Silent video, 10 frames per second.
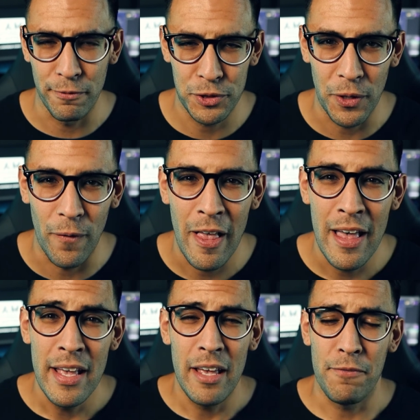So
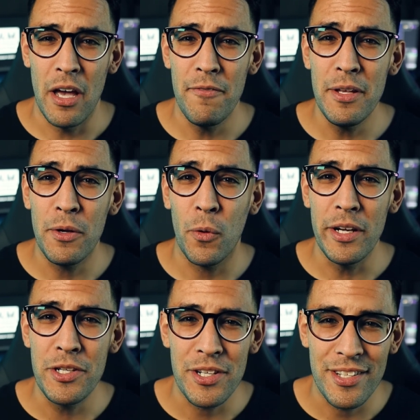if you have any
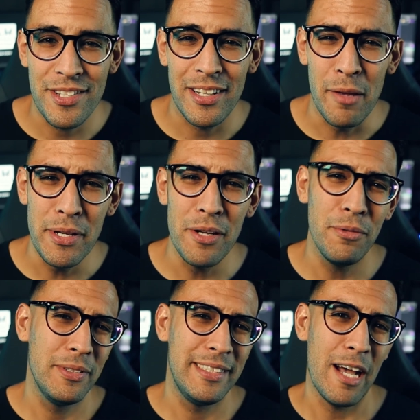questions, let me know
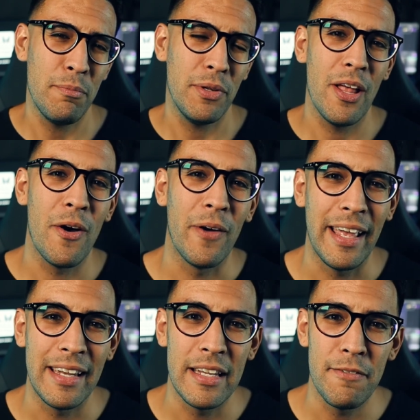down below.
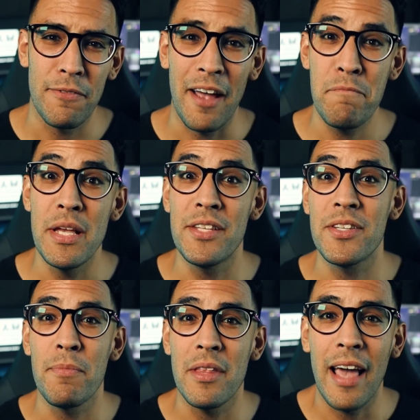And if I've missed
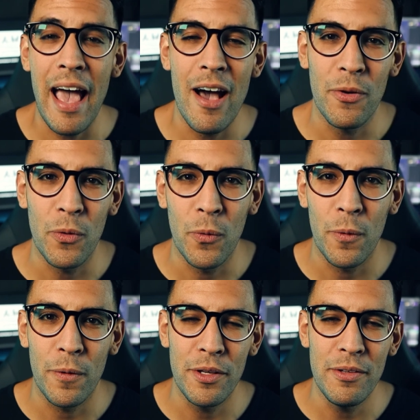something out
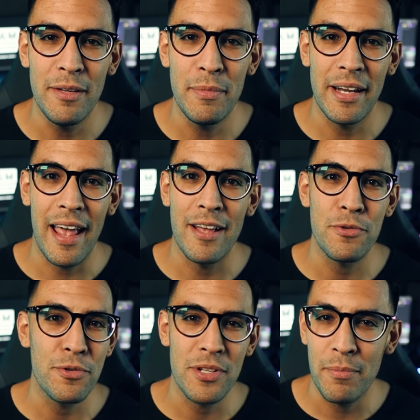or you need me to
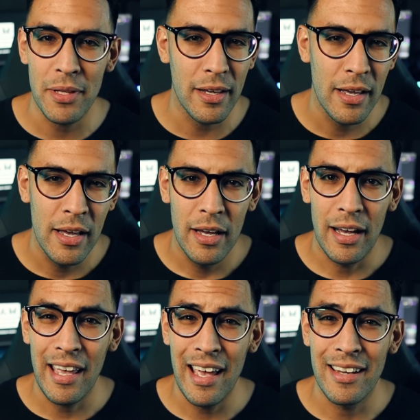answer something,
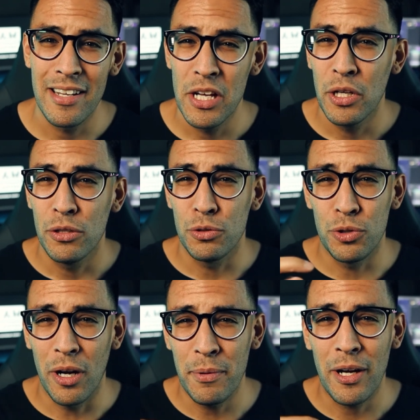again,
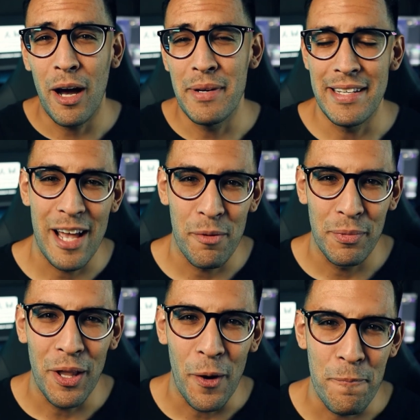drop a comment down
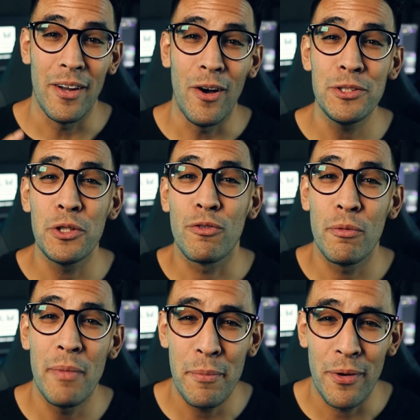below. And also
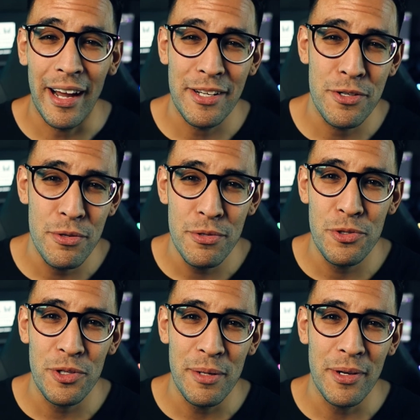remember, I do
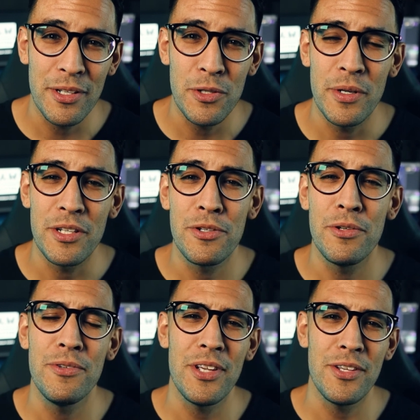stream on Twitch
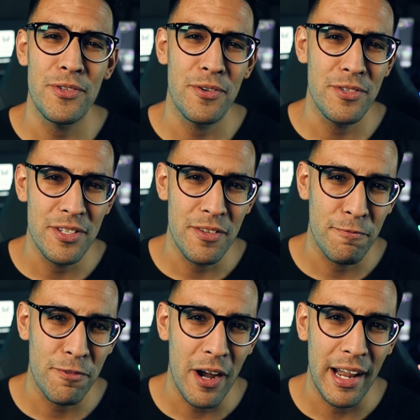Tuesdays, Thursdays, and
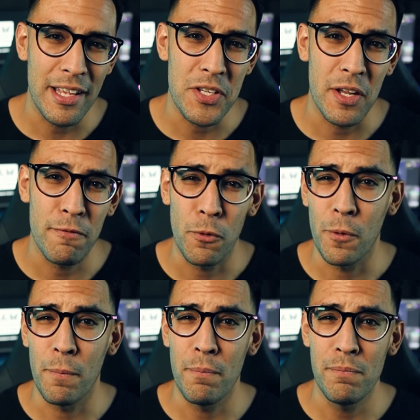Fridays. And
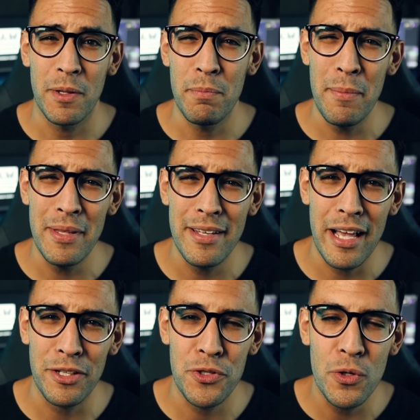for maybe the
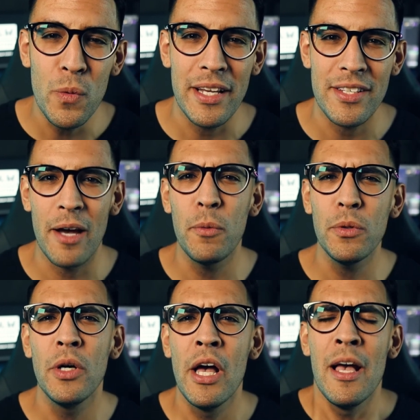next 2 weeks, I
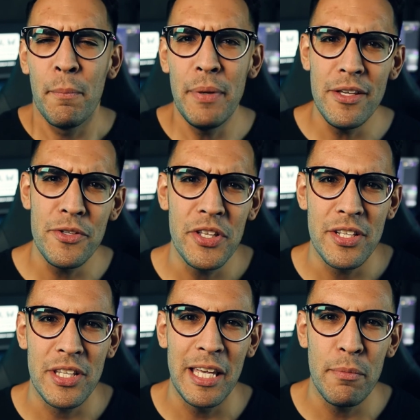will be using
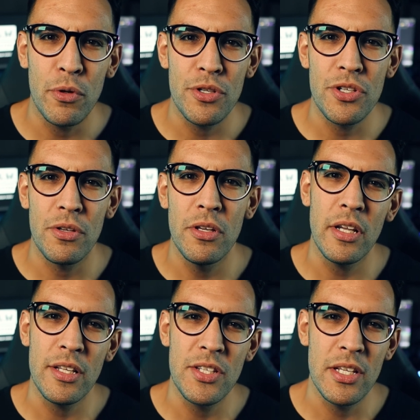this keyboard so you
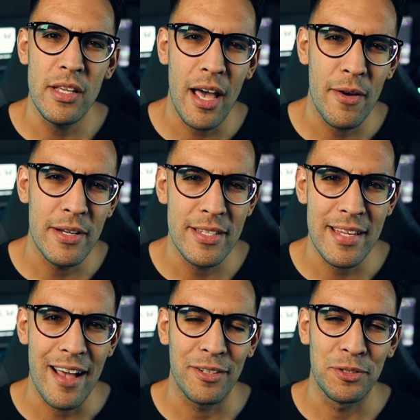can see how it
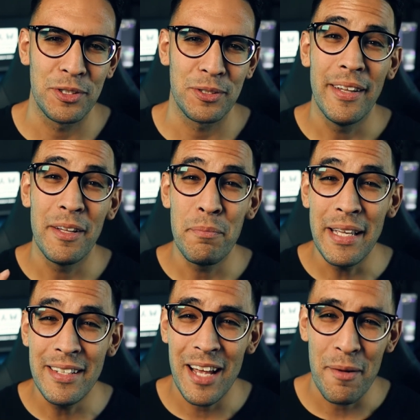sounds. But in the
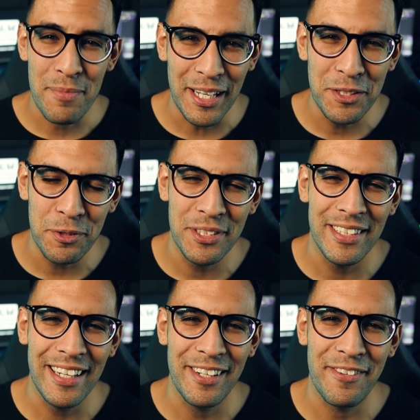meantime, thanks for
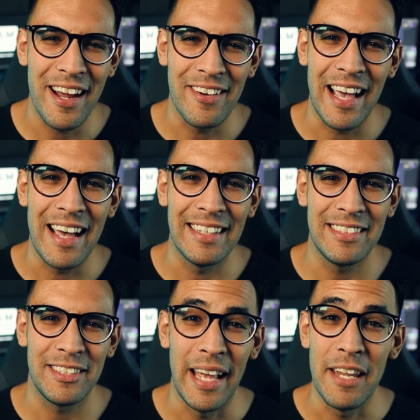sticking around,
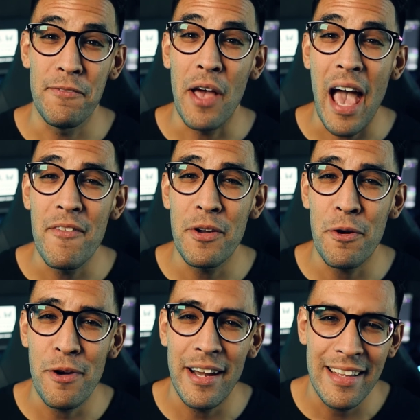guys. And if you haven't
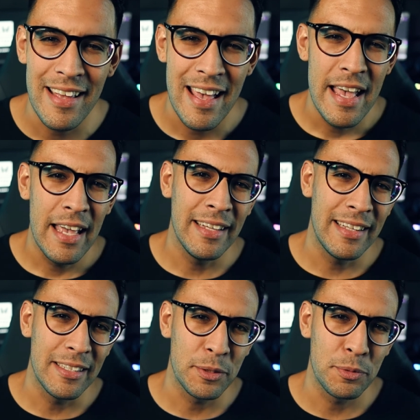already, hit
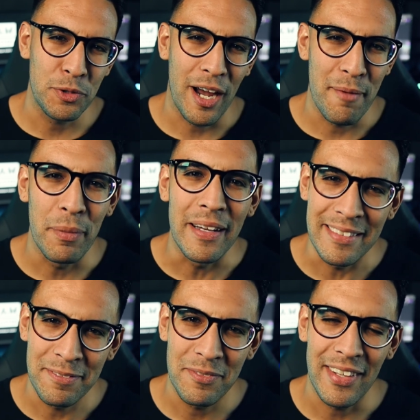that subscribe
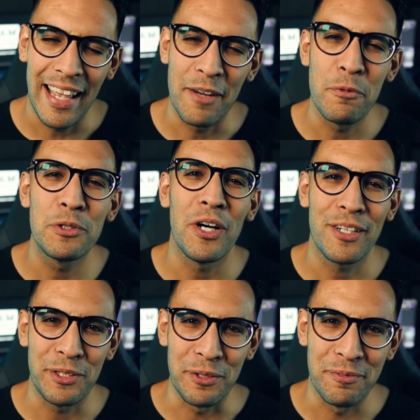button, and we'll talk
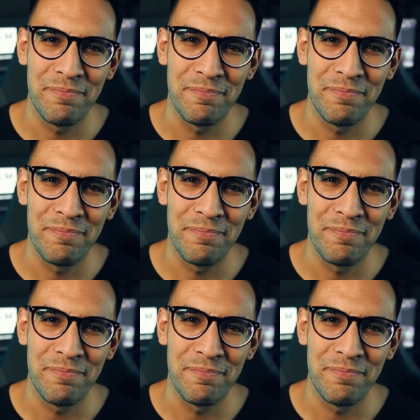soon.